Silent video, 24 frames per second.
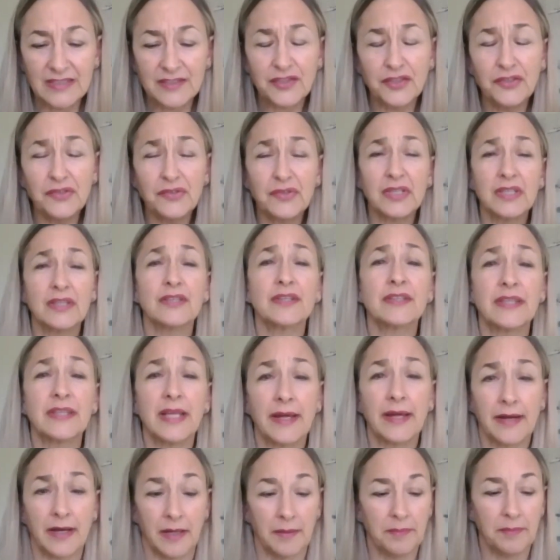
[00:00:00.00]
so you can look
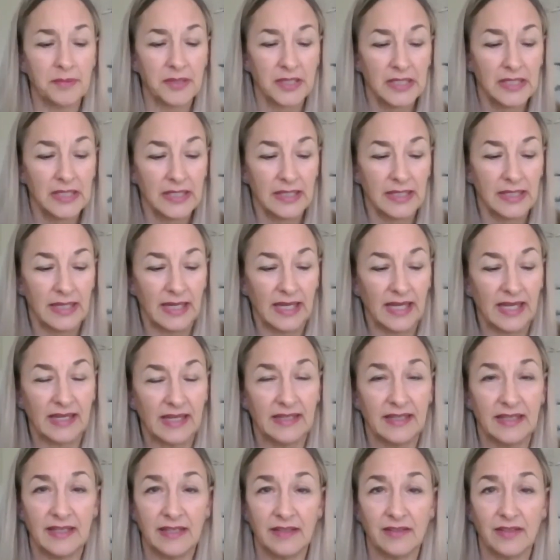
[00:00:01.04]
that up,
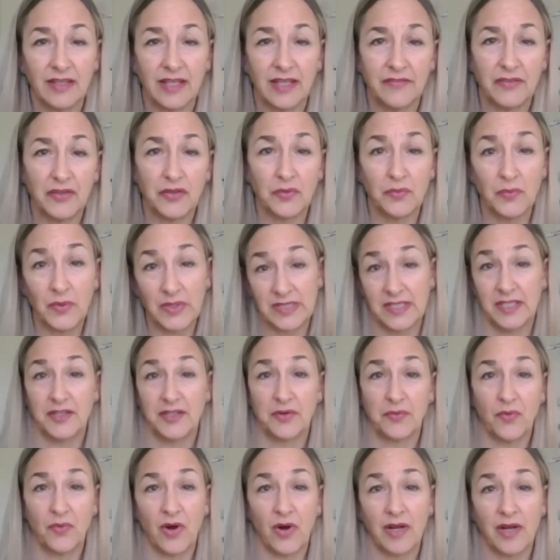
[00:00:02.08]
and it'll give you what's in
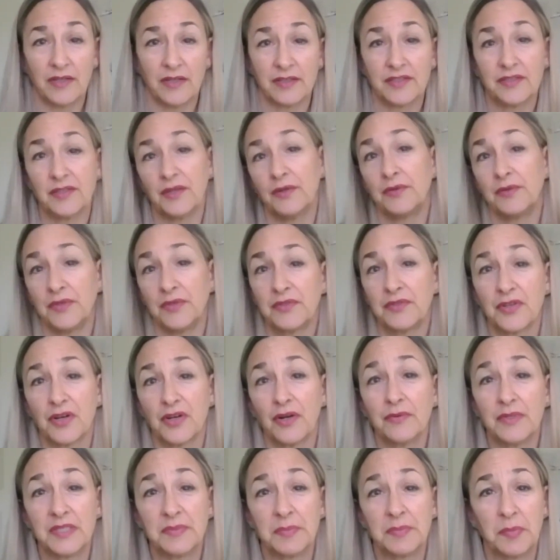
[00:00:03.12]
your water. So you should
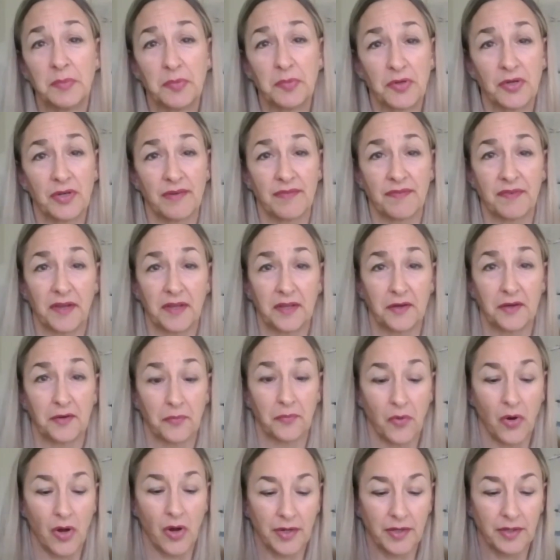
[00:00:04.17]
always be purifying your
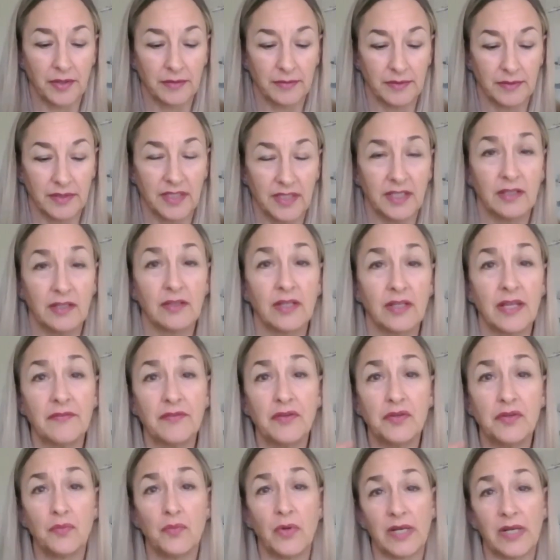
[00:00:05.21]
water, and it'll give
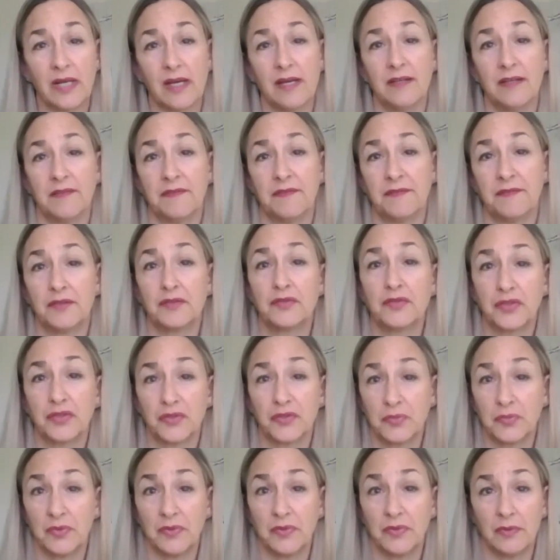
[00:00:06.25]
you what kind of
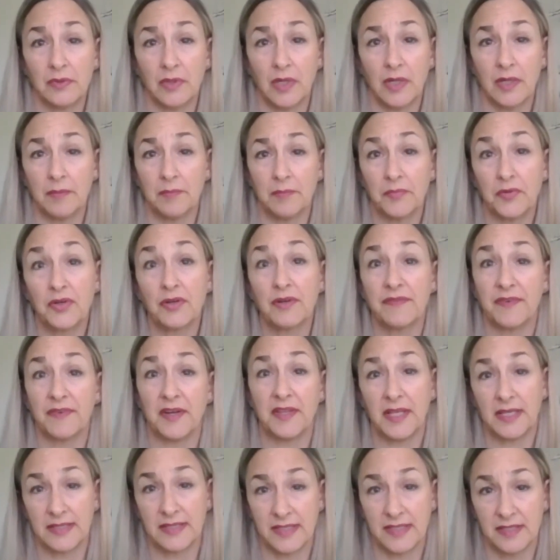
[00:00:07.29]
filters will
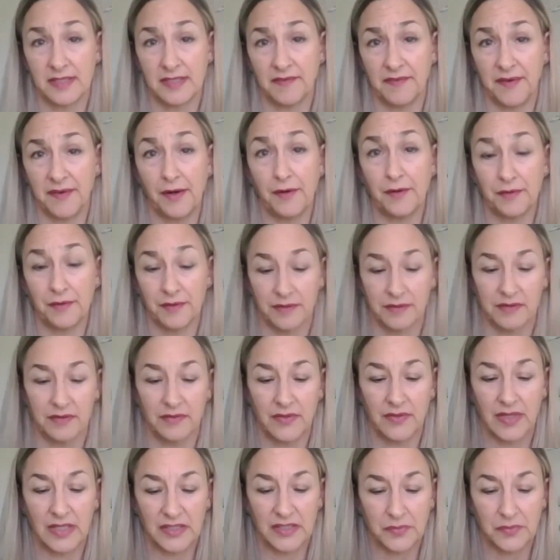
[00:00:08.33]
purify that stuff out.
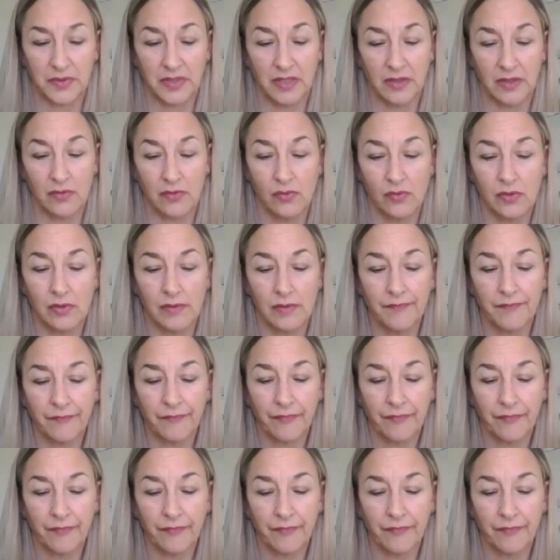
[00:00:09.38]
So that's really cool.